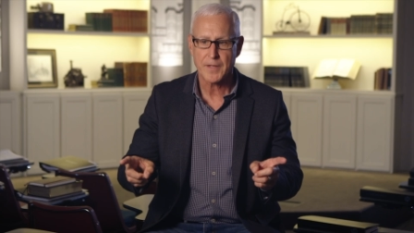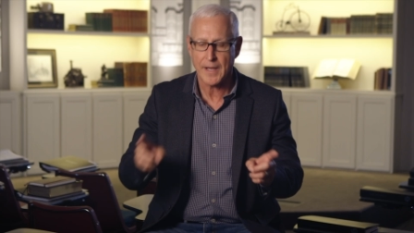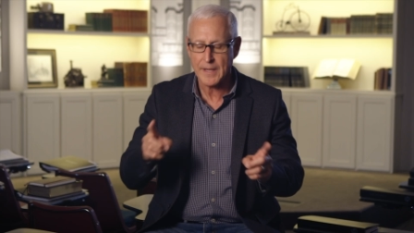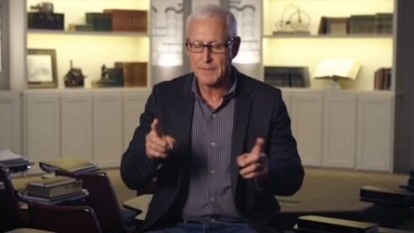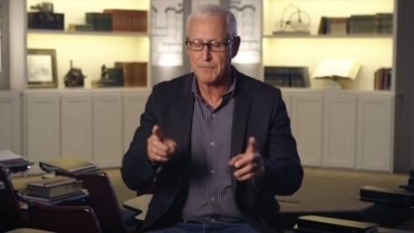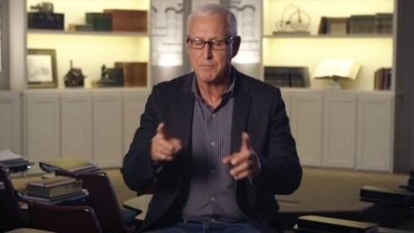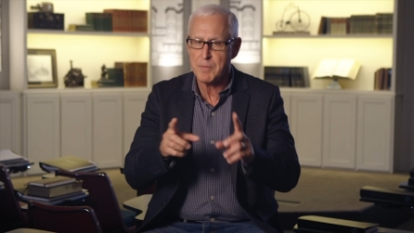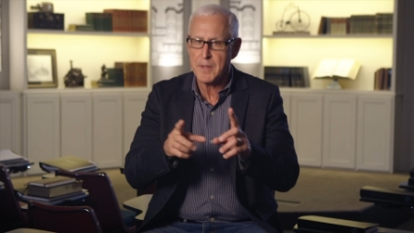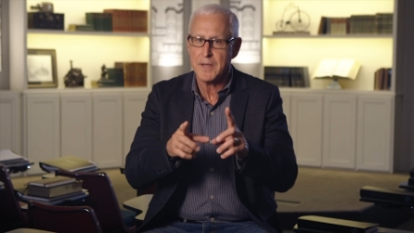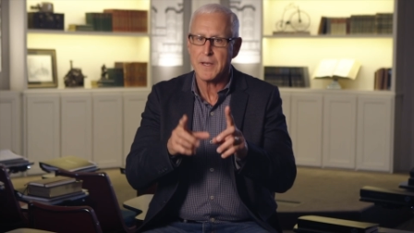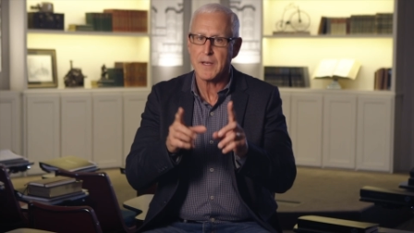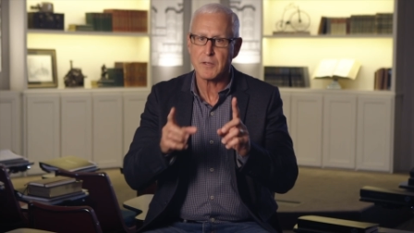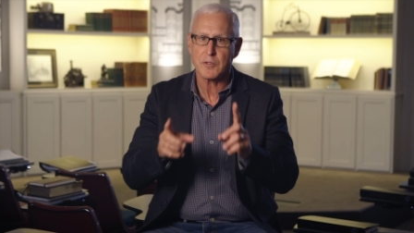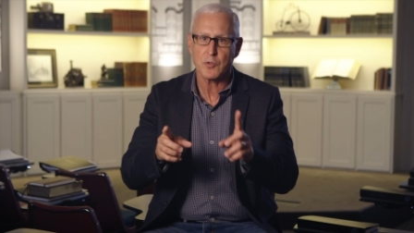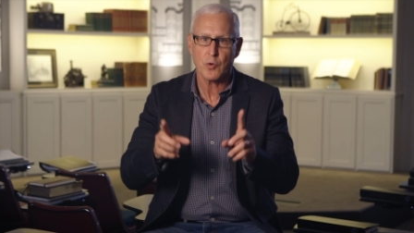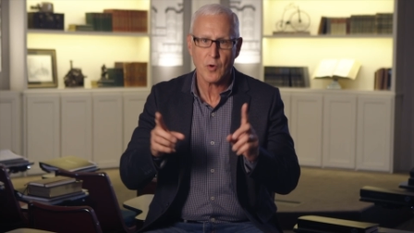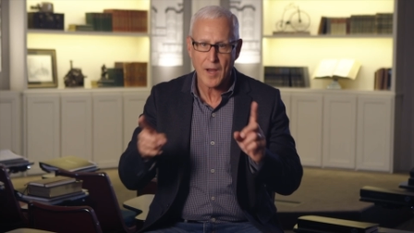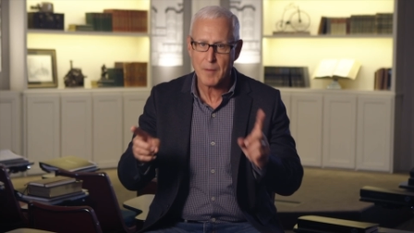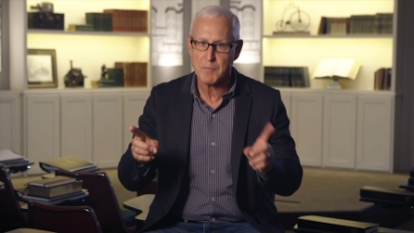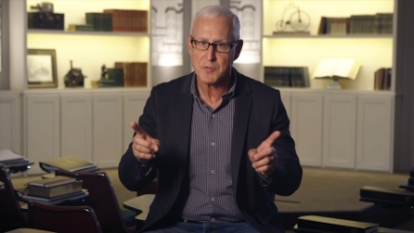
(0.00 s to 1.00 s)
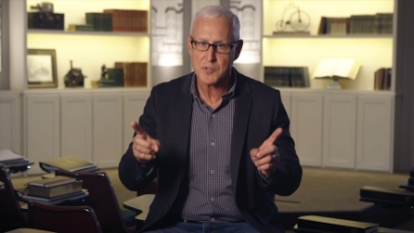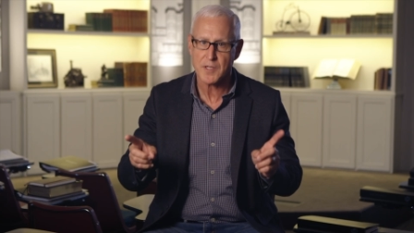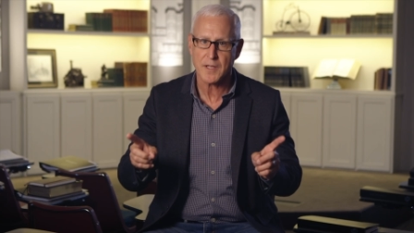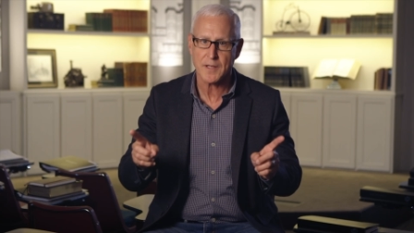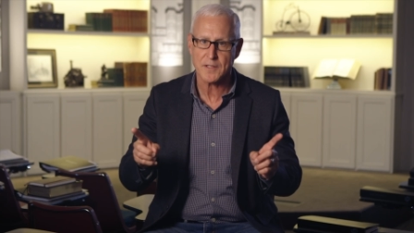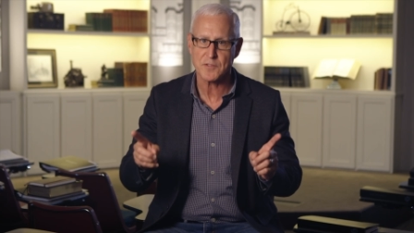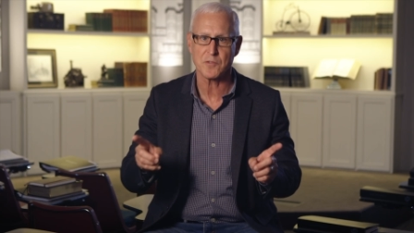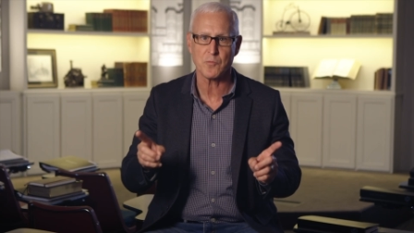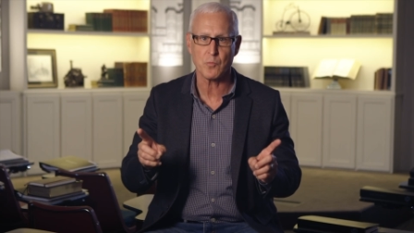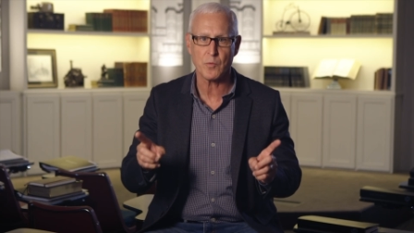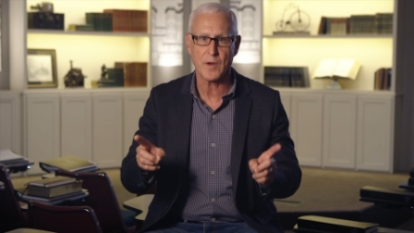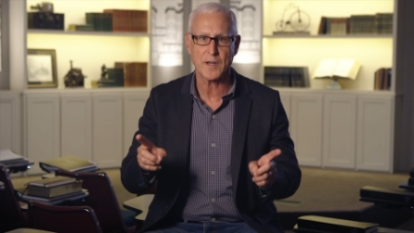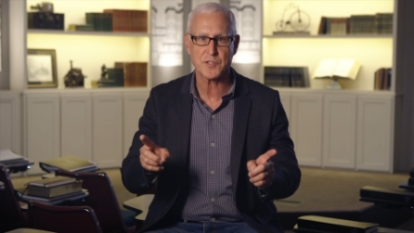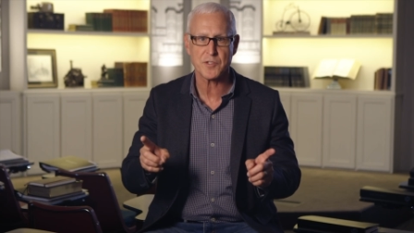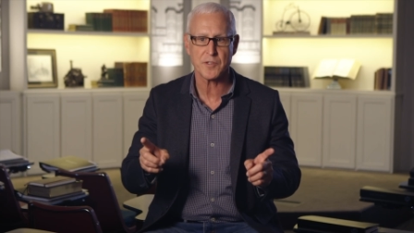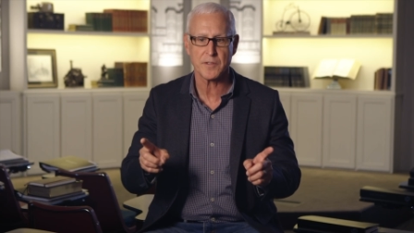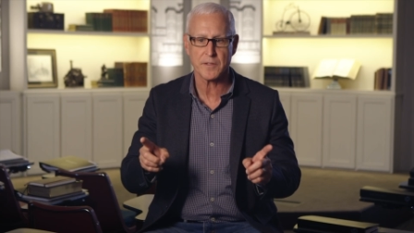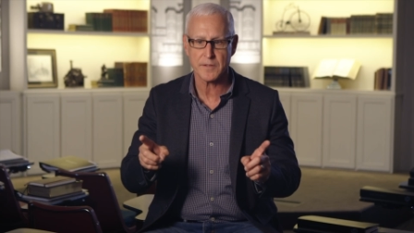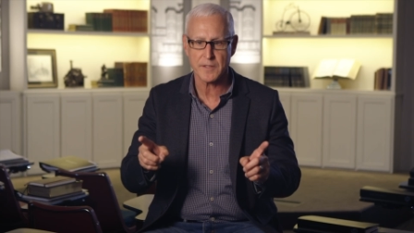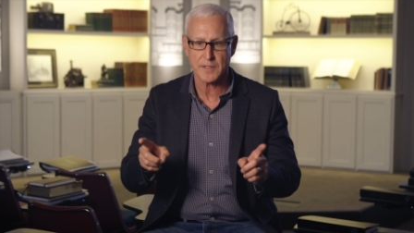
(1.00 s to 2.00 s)
I've been at crime scenes in
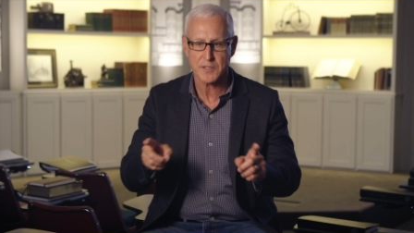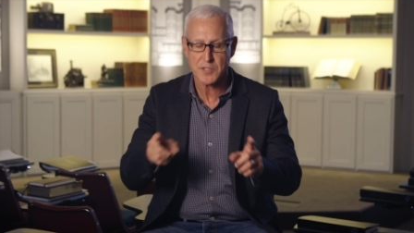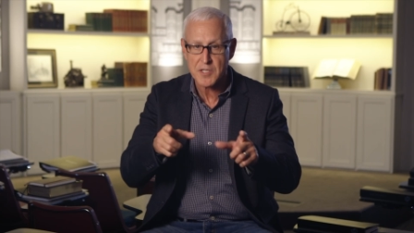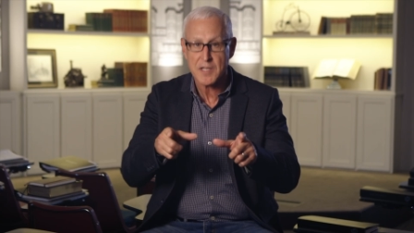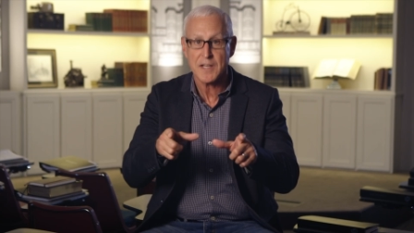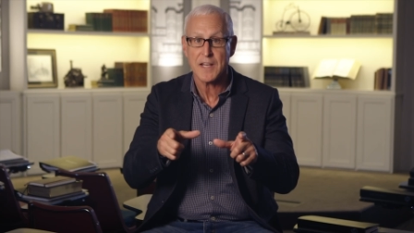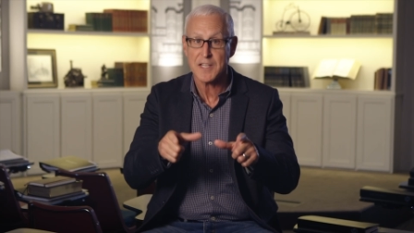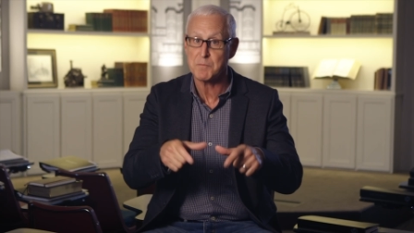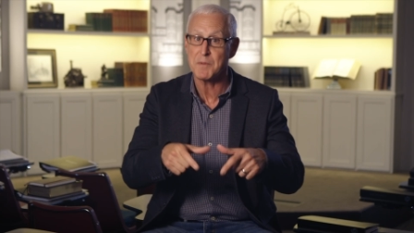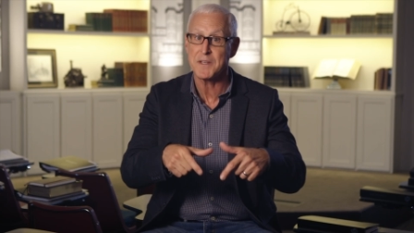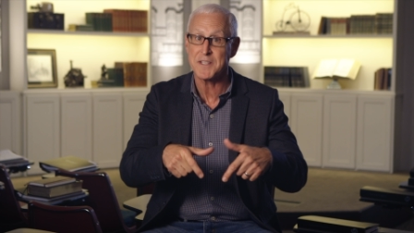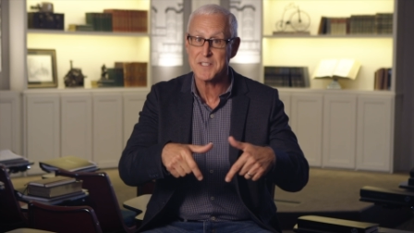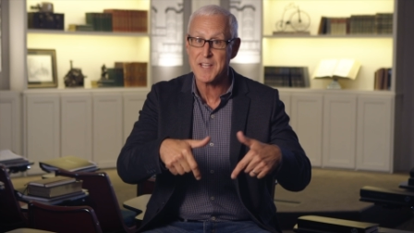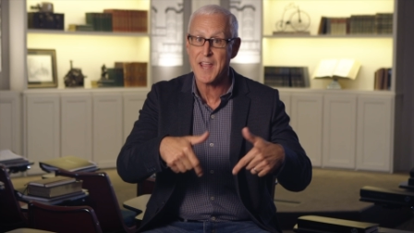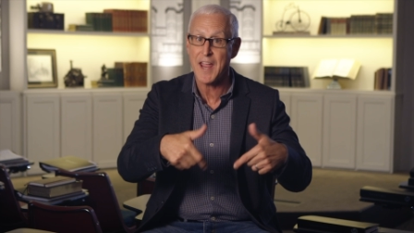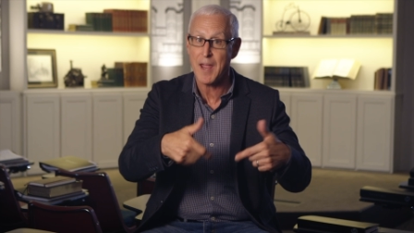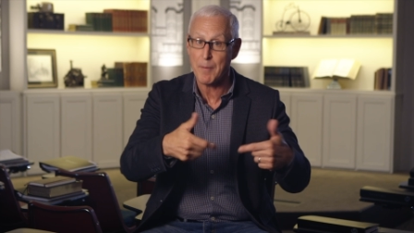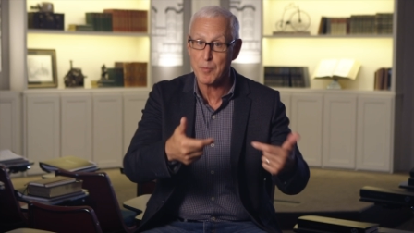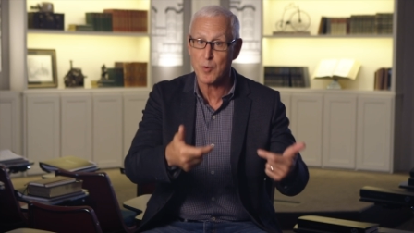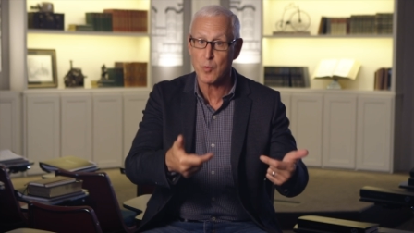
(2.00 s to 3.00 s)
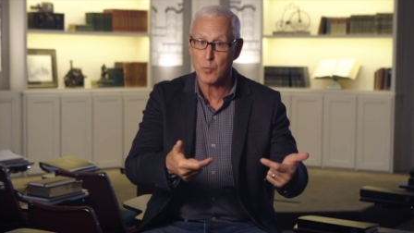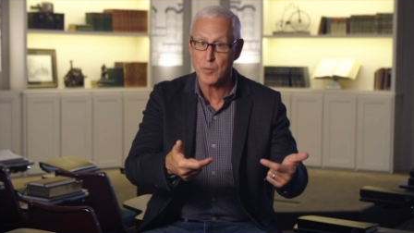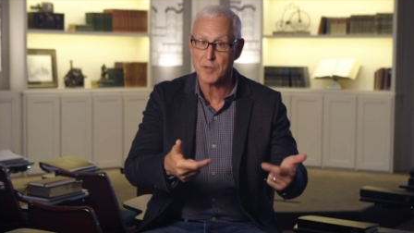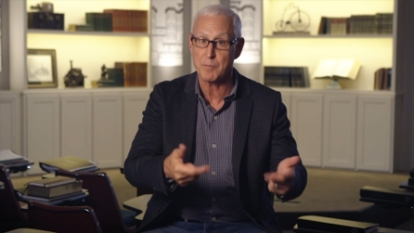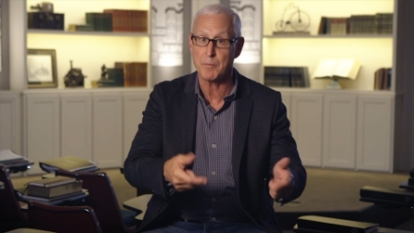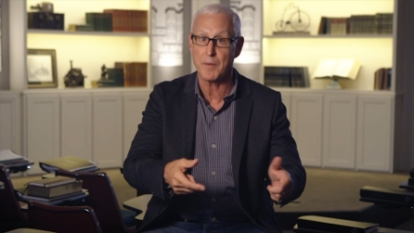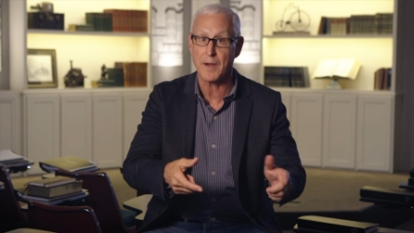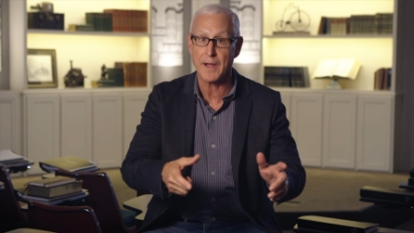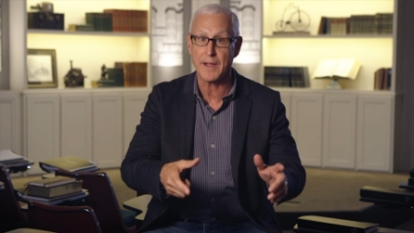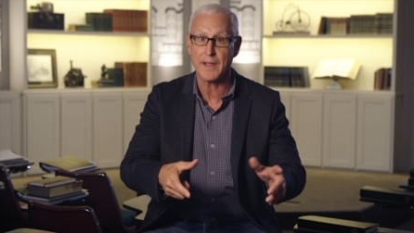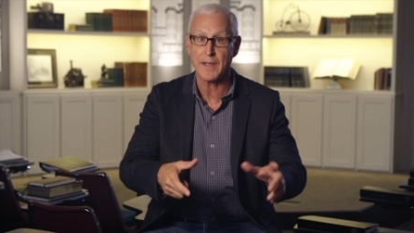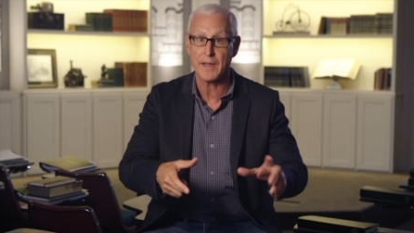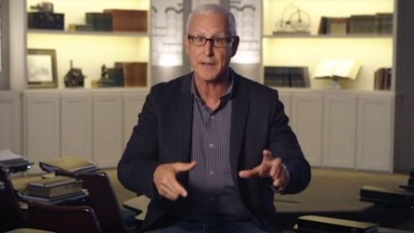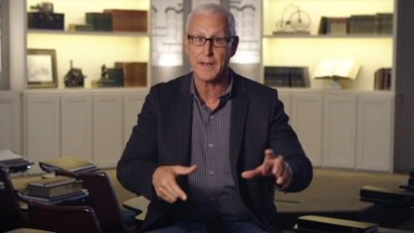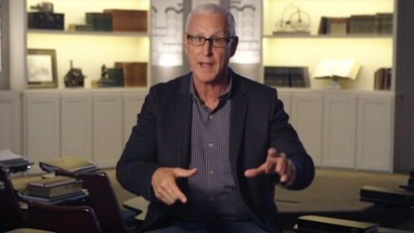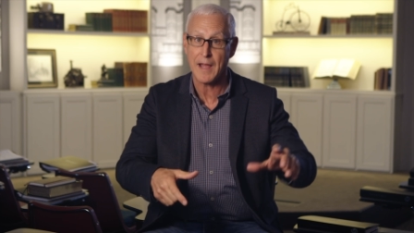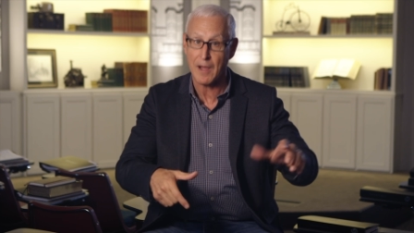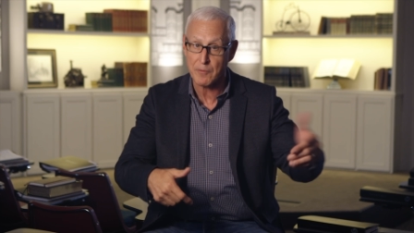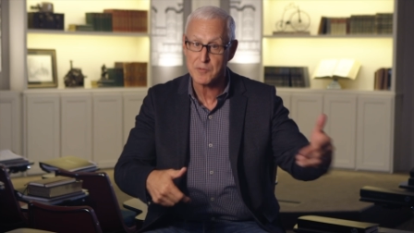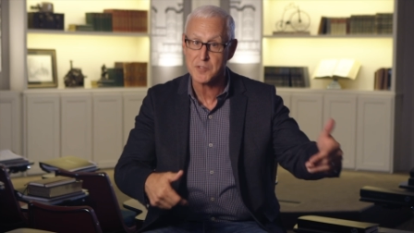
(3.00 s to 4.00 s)
which the scene has been tampered with by
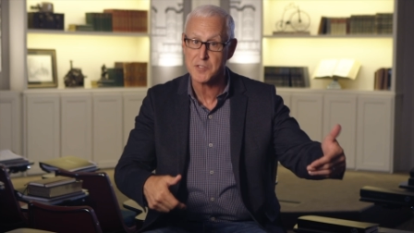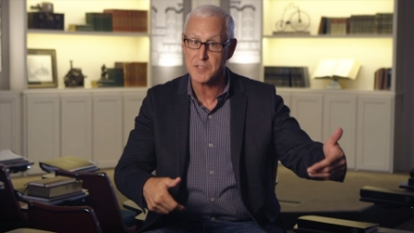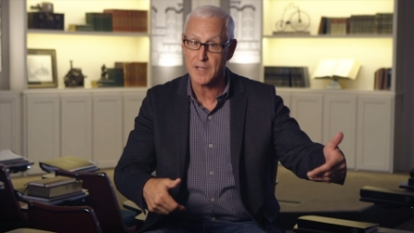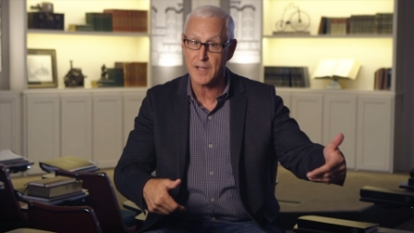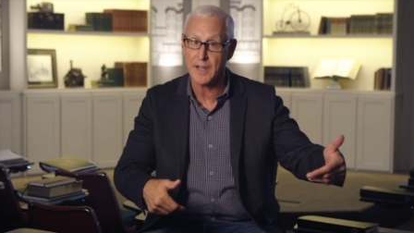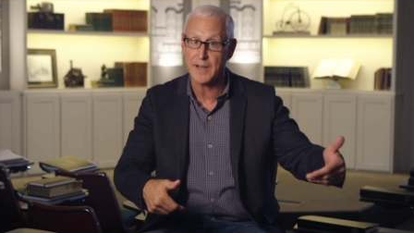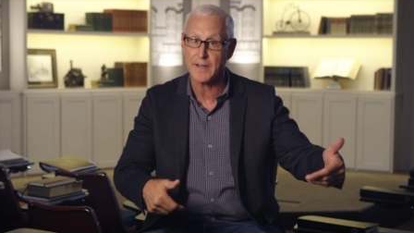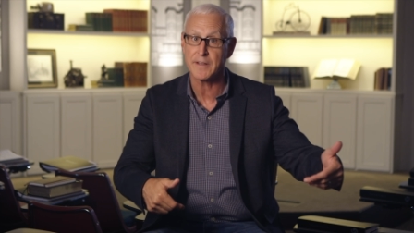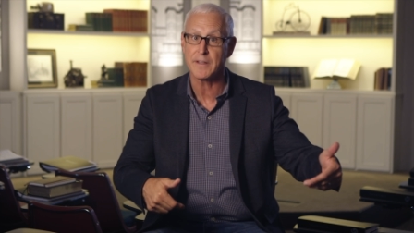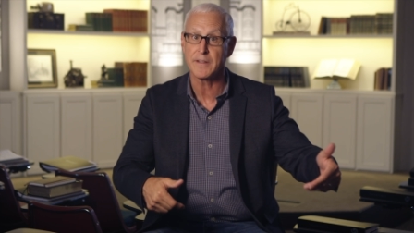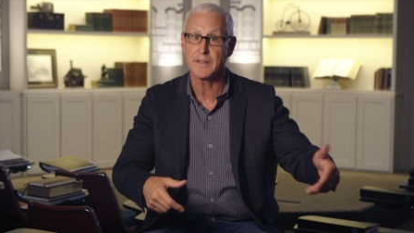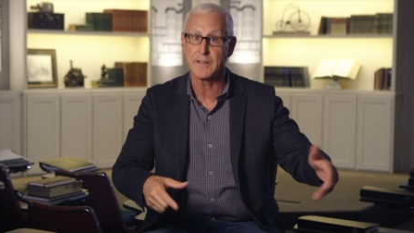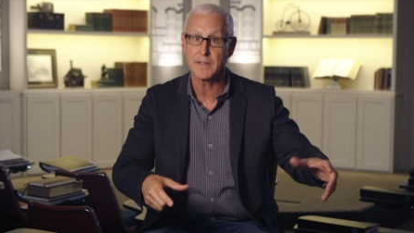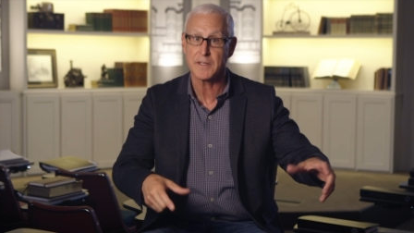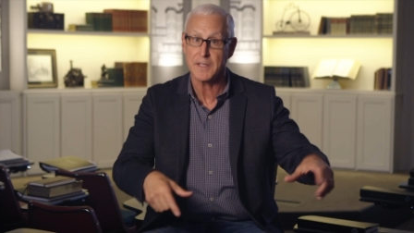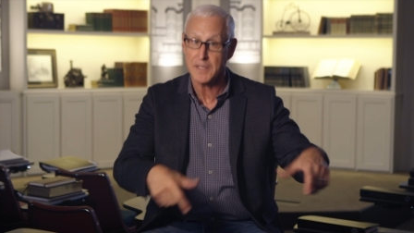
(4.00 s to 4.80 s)
an outside